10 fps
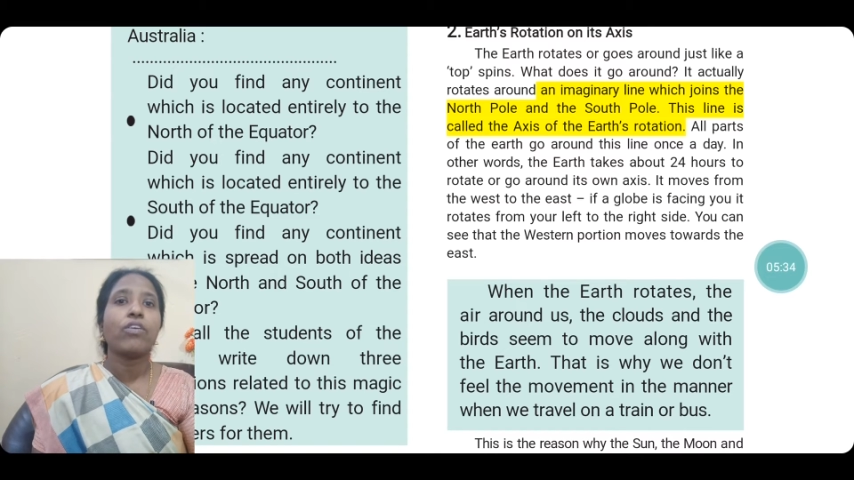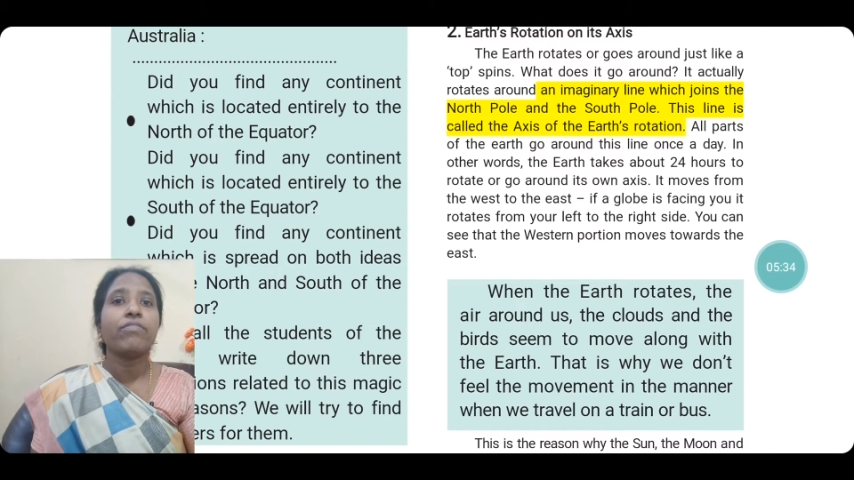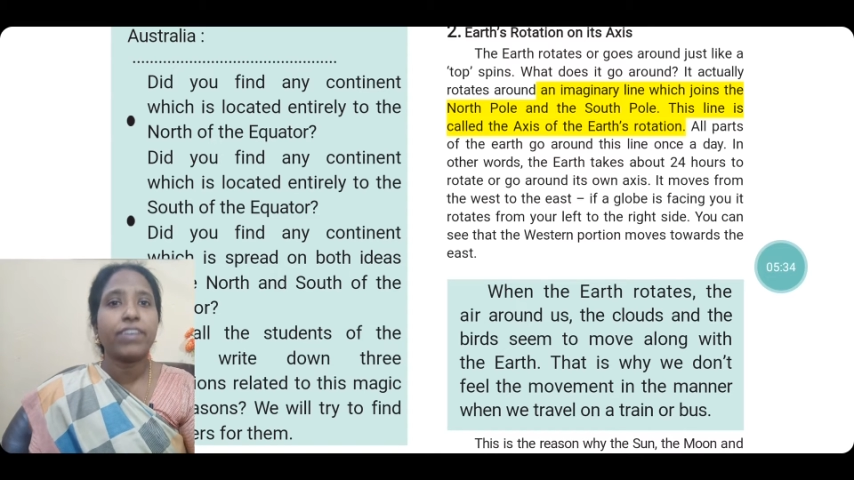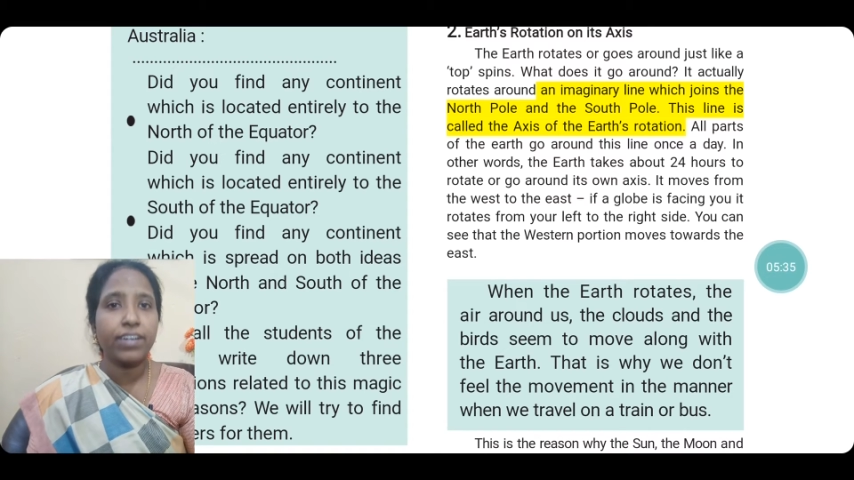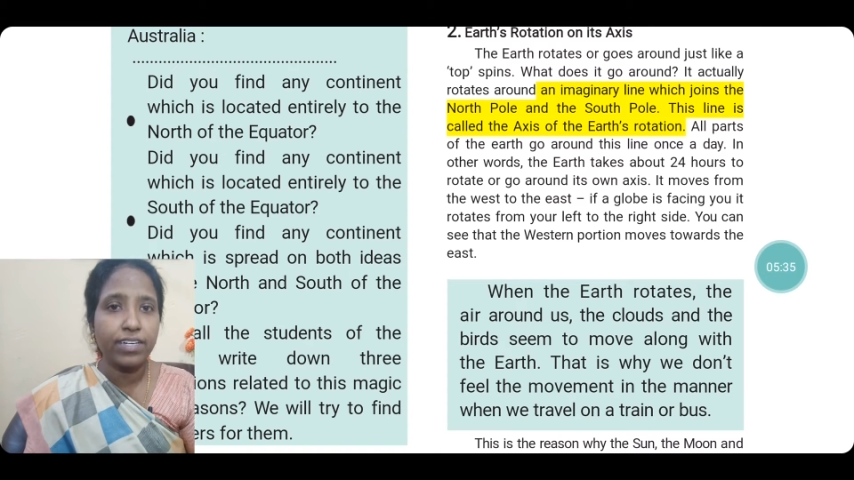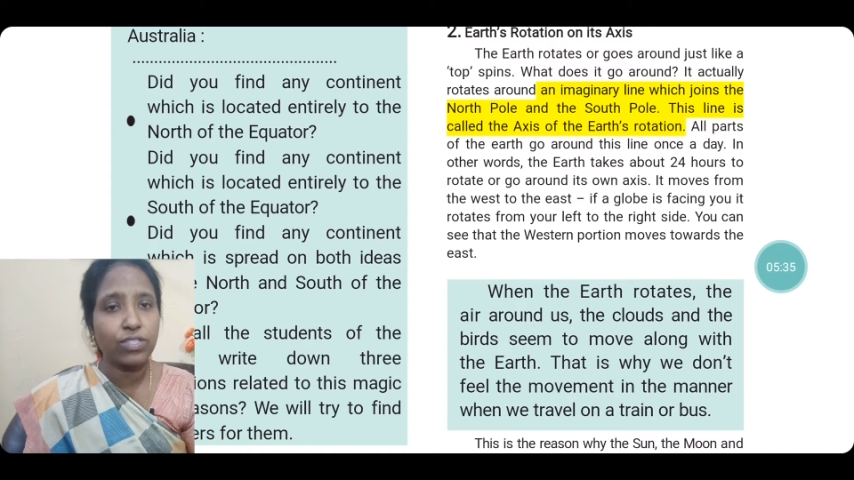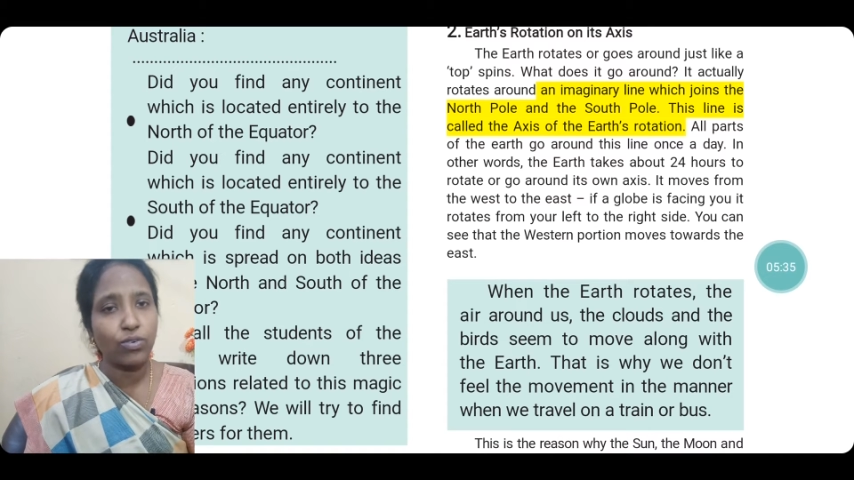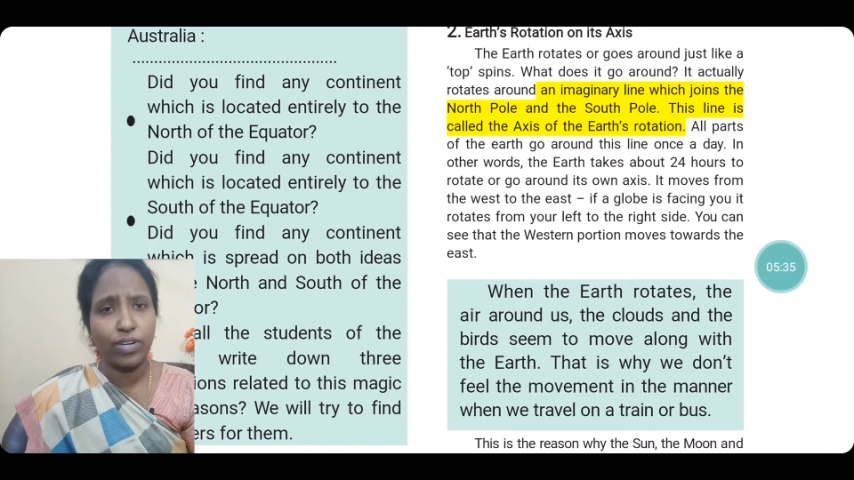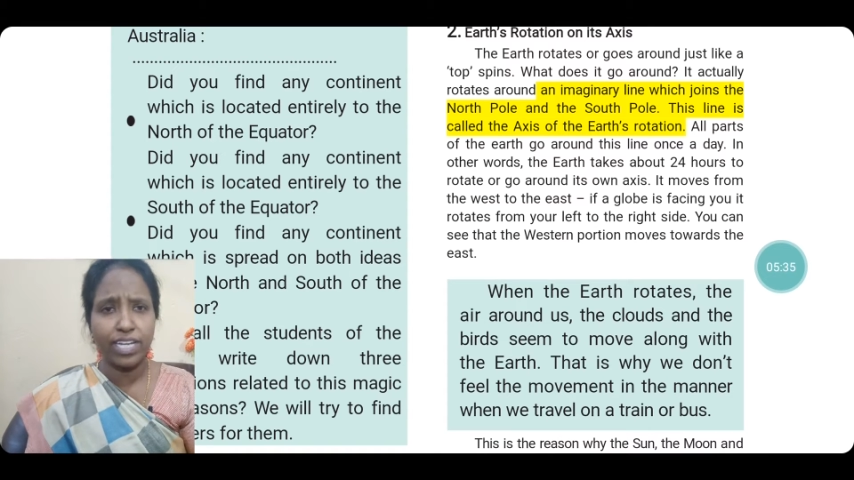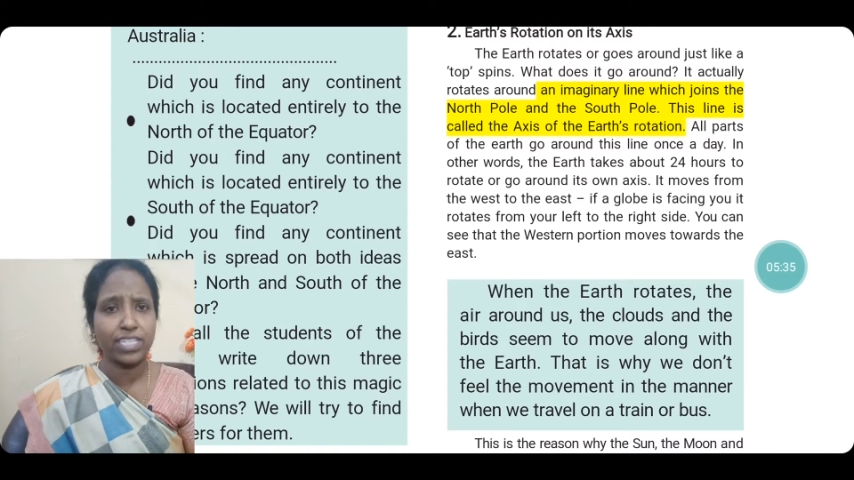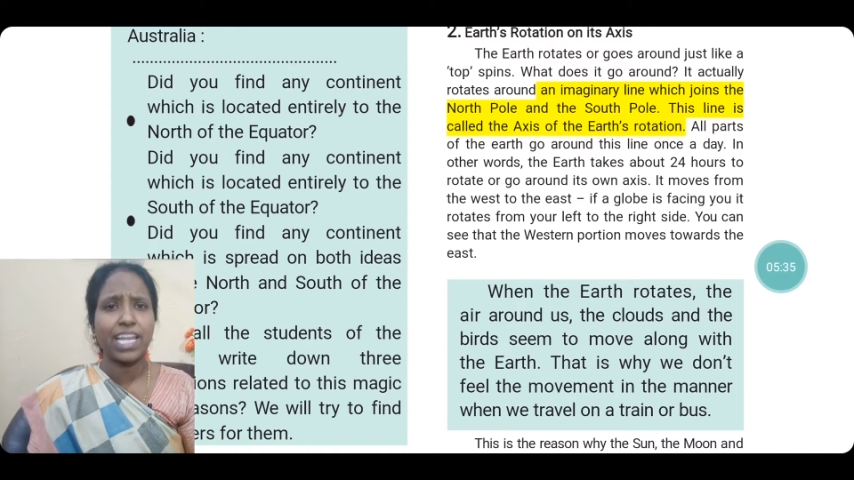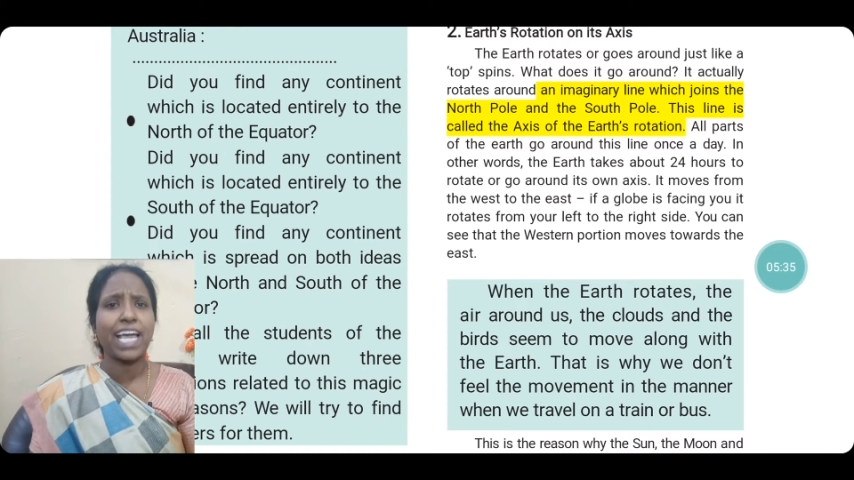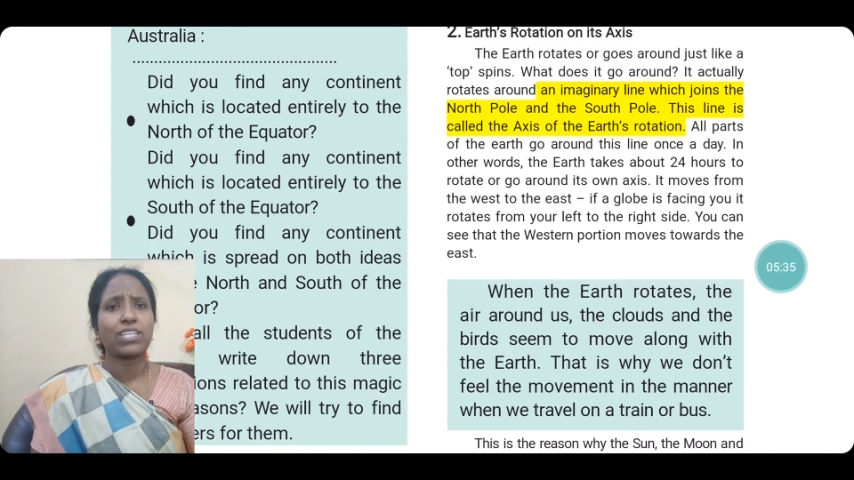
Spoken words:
of Earth's rotation.